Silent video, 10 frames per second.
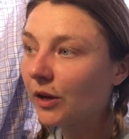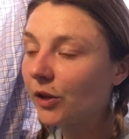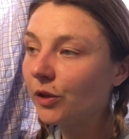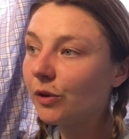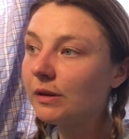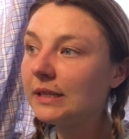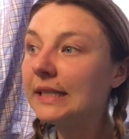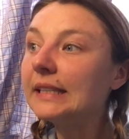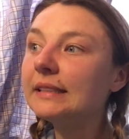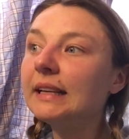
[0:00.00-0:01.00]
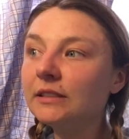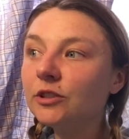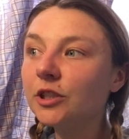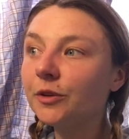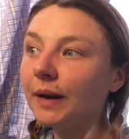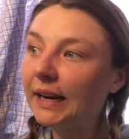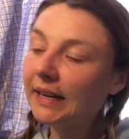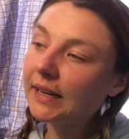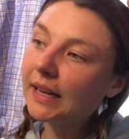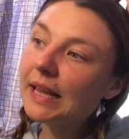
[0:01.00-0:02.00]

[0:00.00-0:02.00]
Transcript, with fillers: include disintegrated,